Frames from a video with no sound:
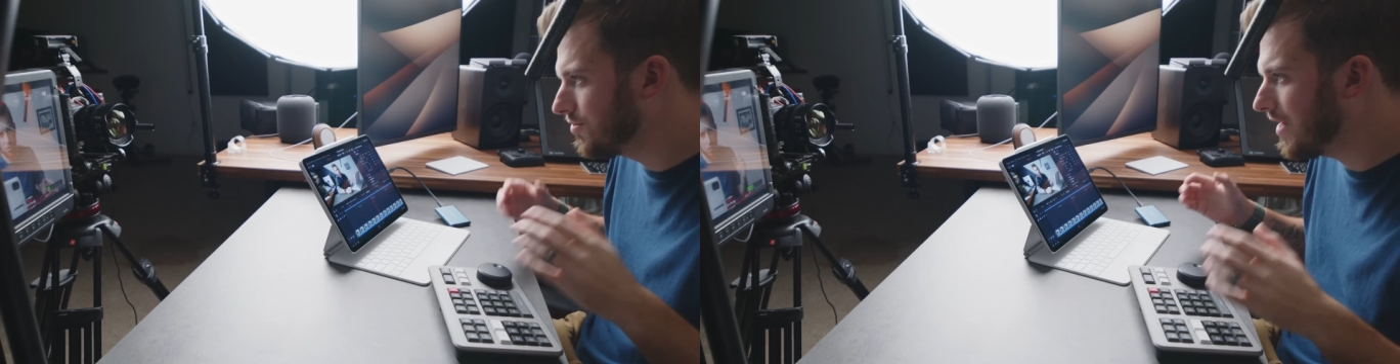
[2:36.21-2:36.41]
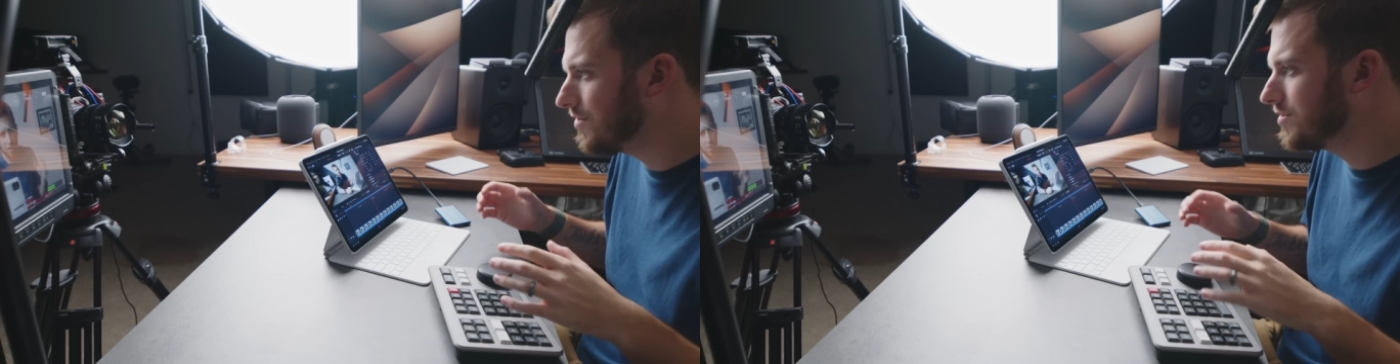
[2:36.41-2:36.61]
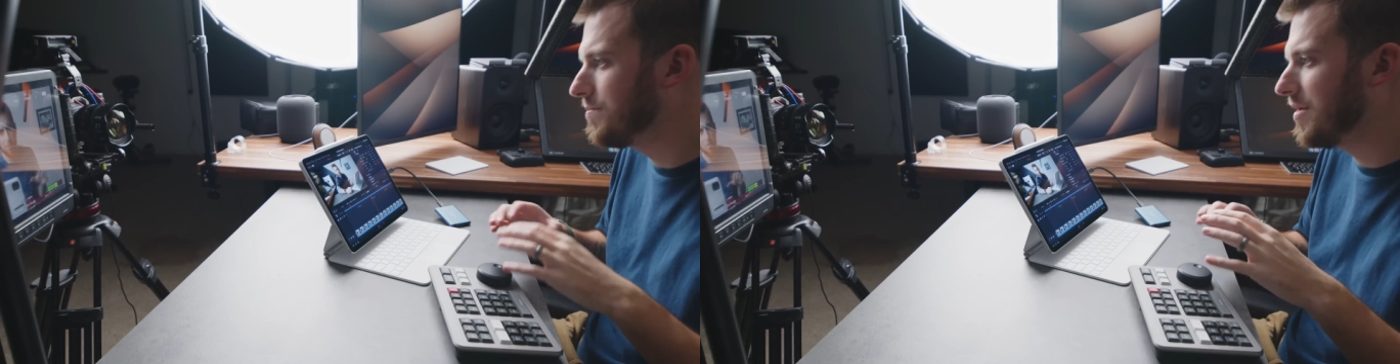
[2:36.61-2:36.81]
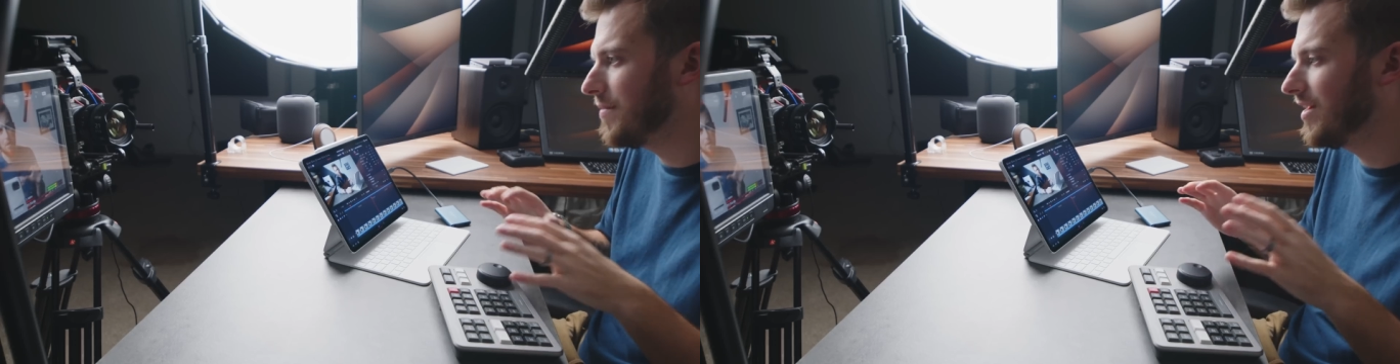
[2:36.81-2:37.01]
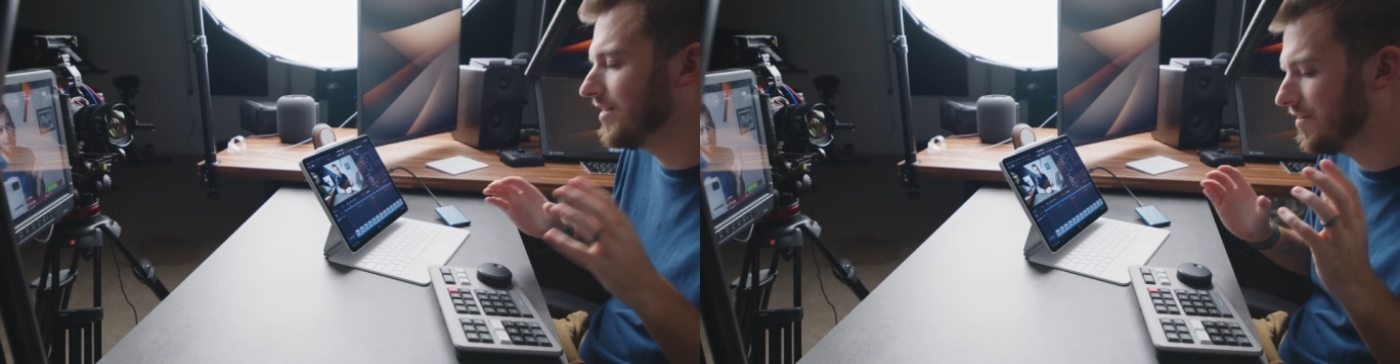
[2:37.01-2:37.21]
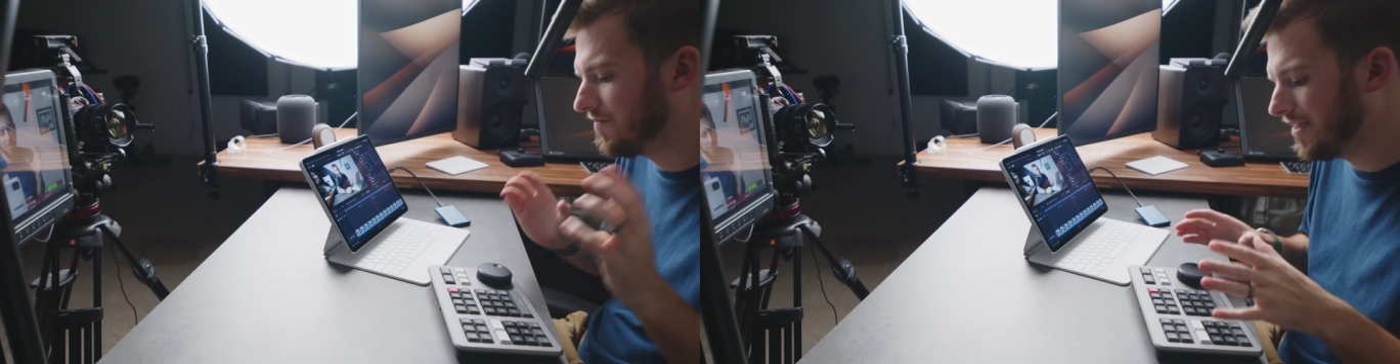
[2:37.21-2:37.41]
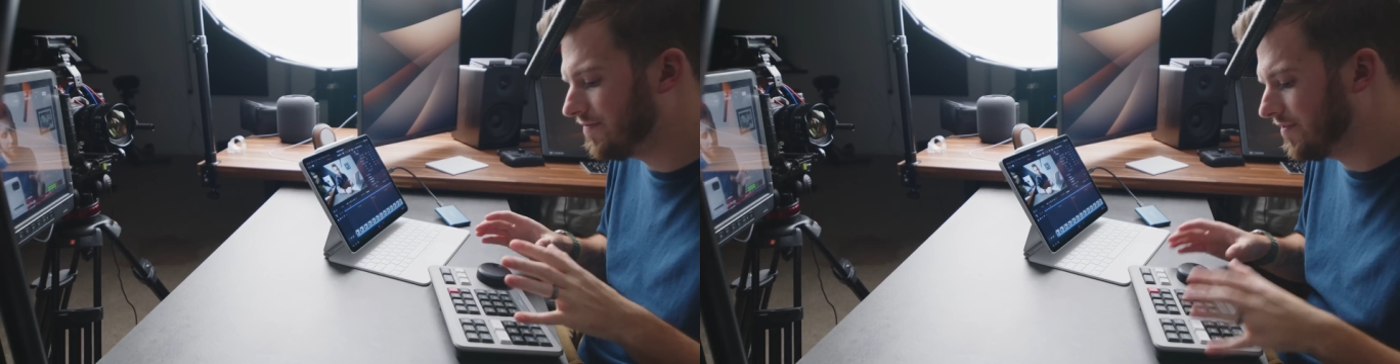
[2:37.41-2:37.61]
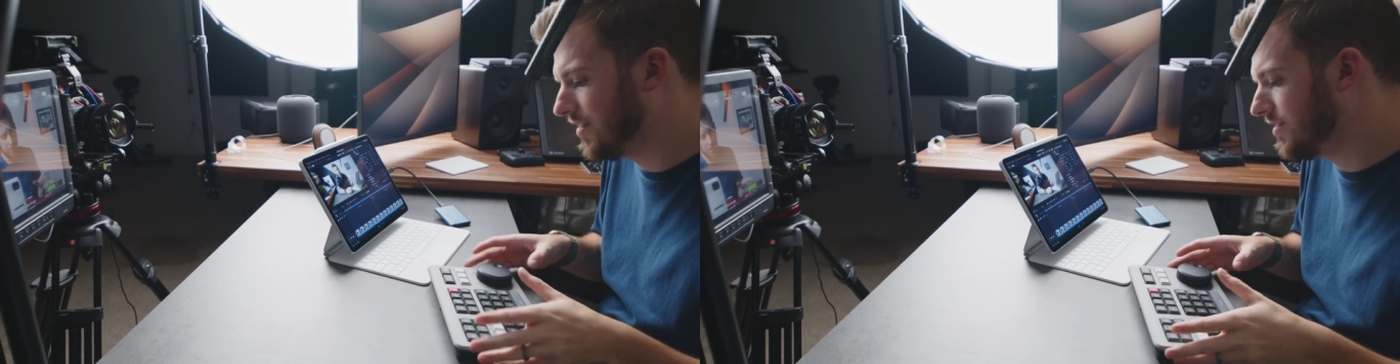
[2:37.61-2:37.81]
now to make my life
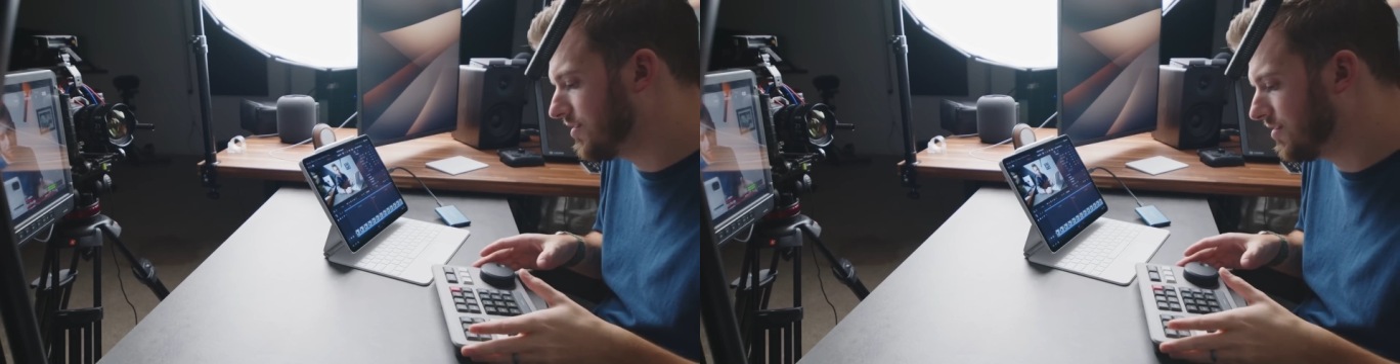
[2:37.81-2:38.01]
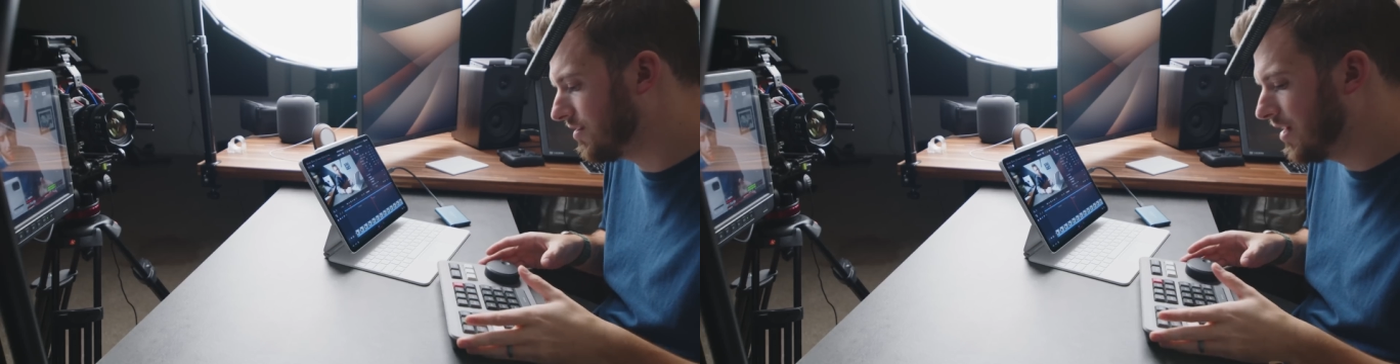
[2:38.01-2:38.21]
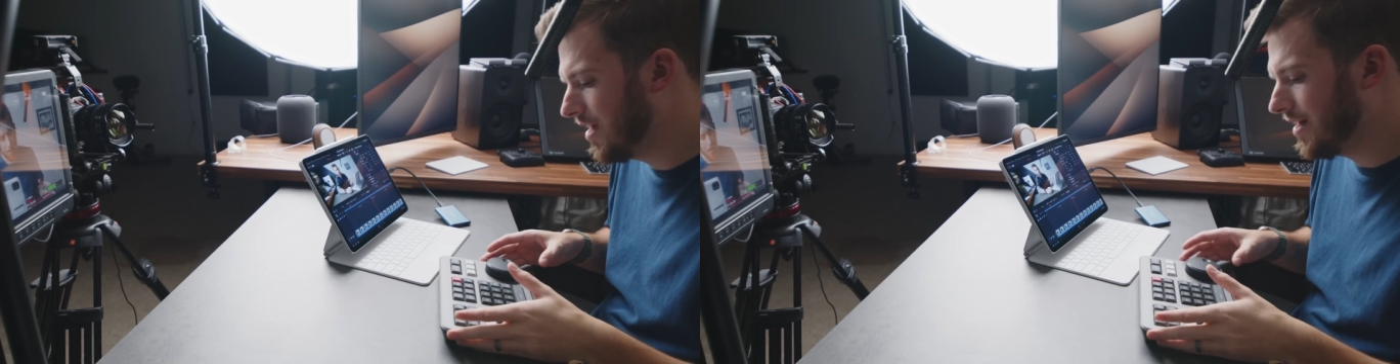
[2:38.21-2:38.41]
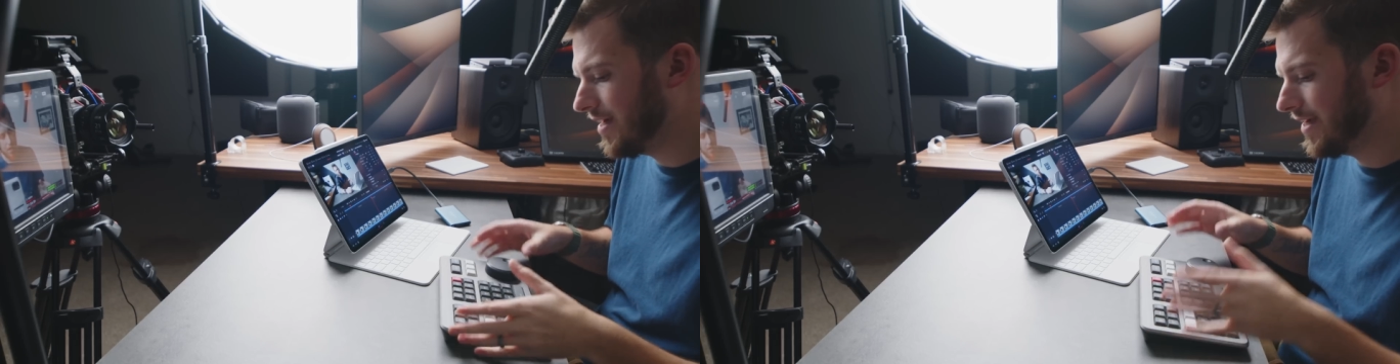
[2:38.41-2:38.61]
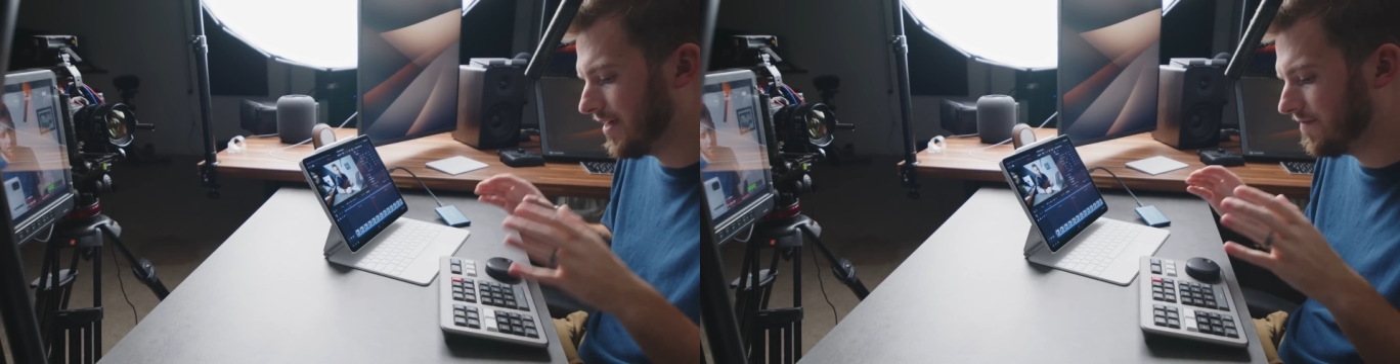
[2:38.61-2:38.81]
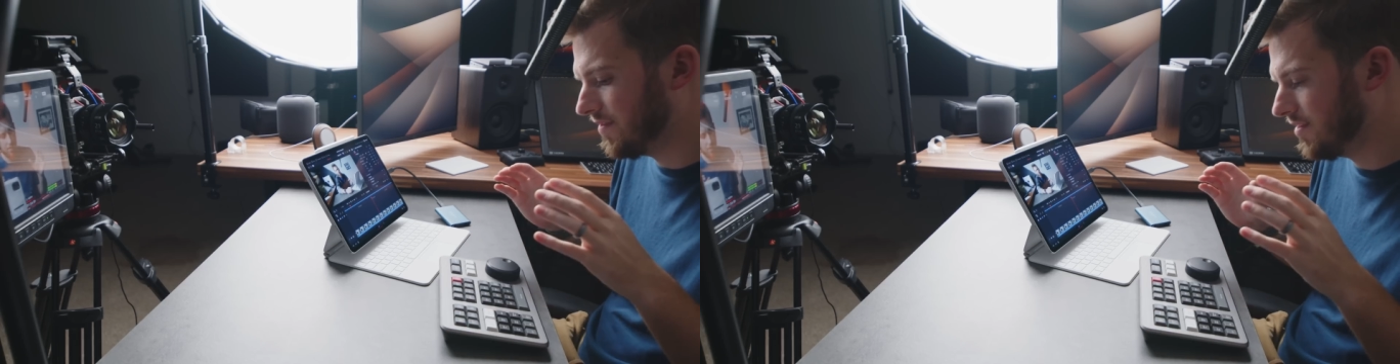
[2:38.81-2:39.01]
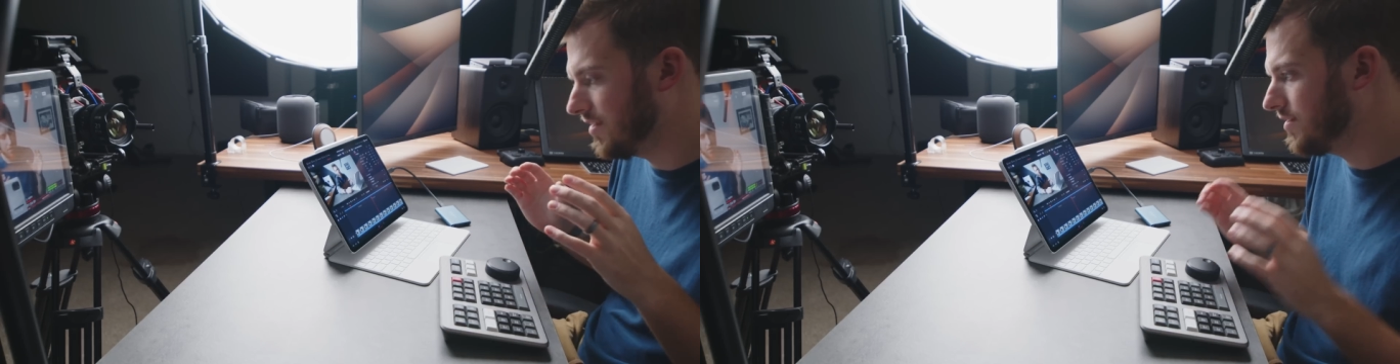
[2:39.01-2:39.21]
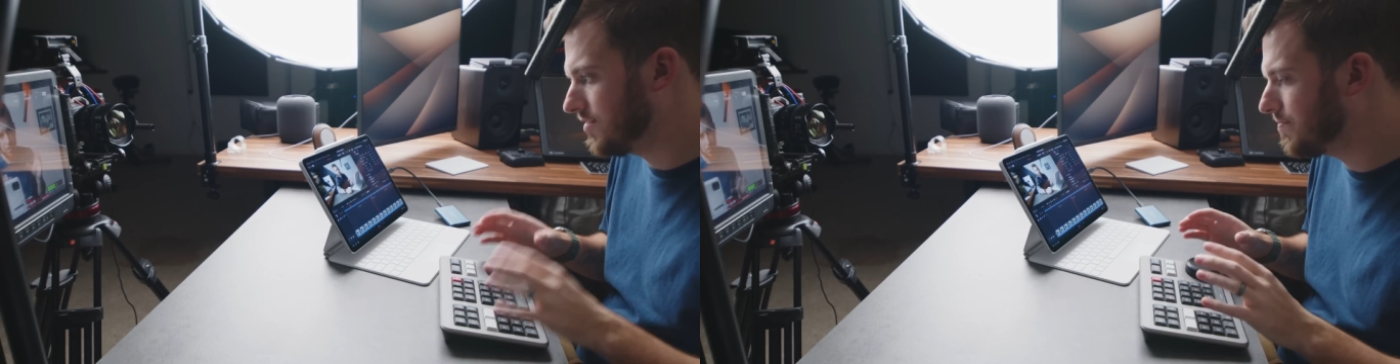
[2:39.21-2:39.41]
even easier, I have
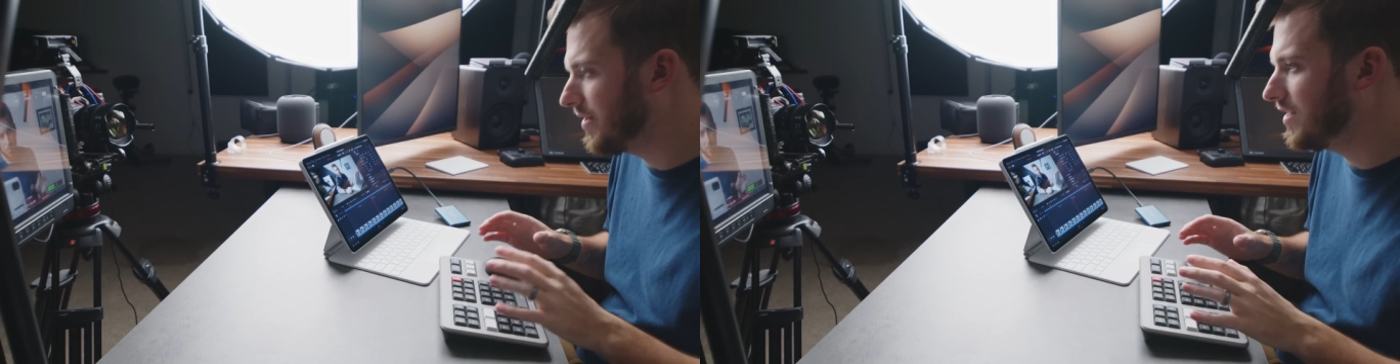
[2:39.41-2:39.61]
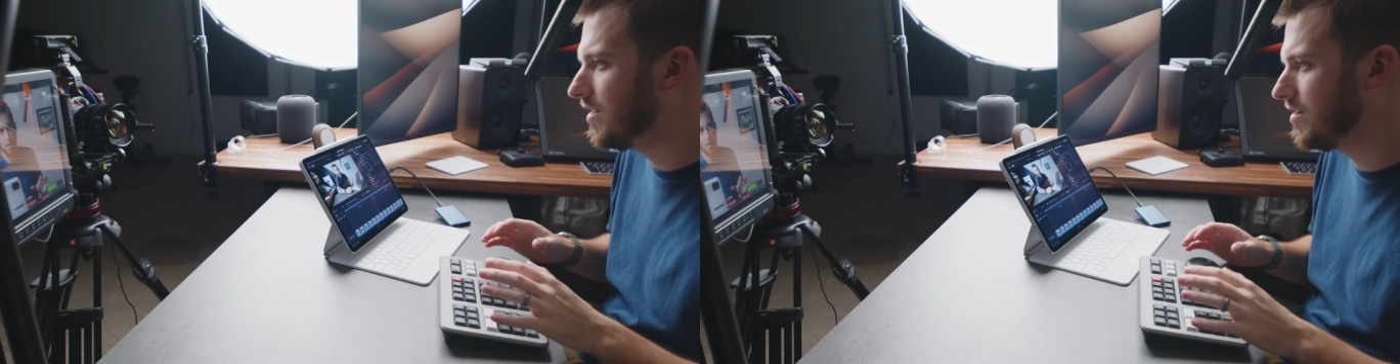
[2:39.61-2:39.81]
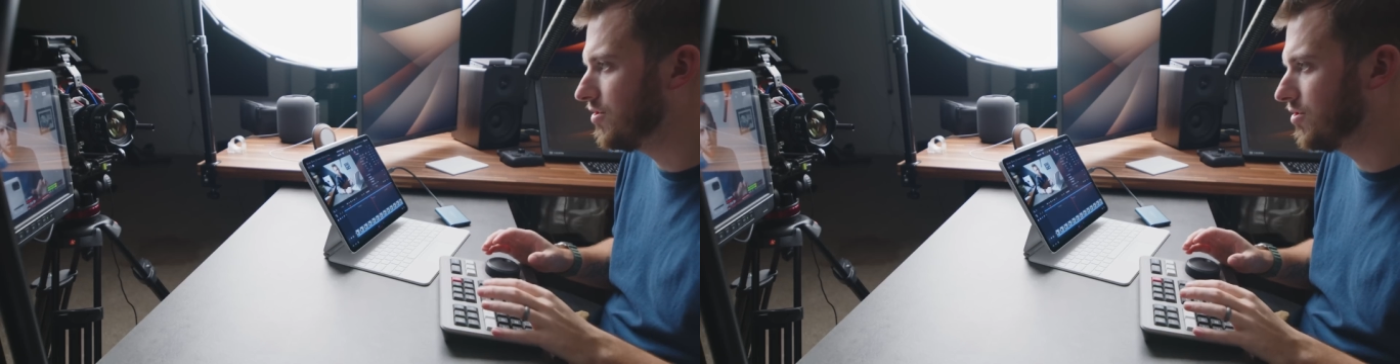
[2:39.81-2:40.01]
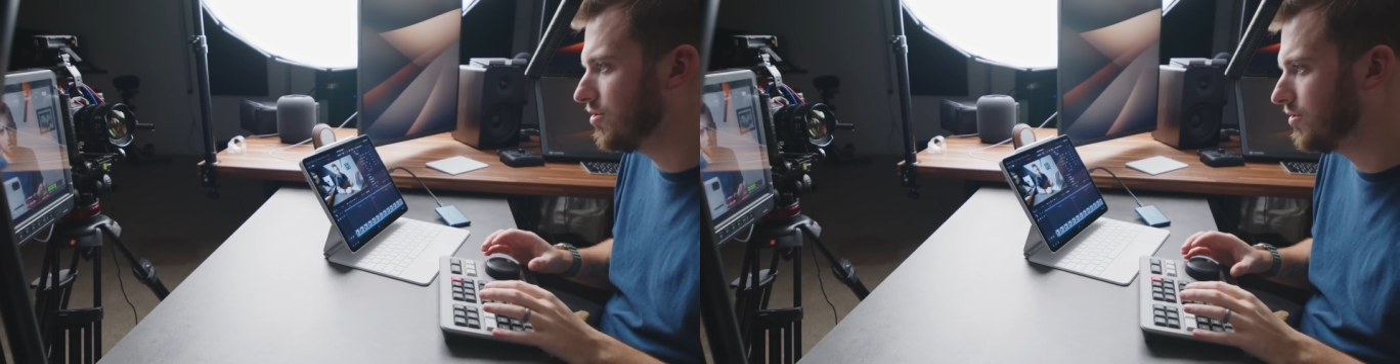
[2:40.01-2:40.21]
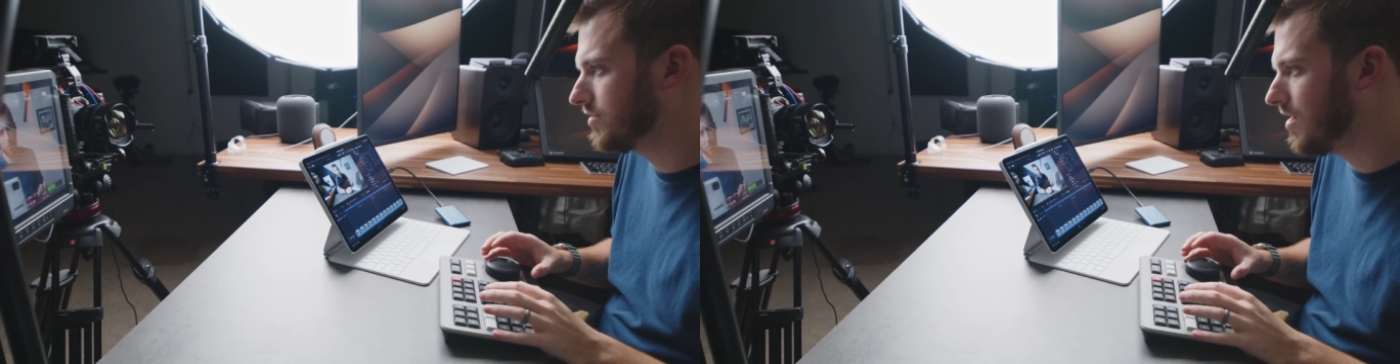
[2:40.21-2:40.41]
the speed editor hooked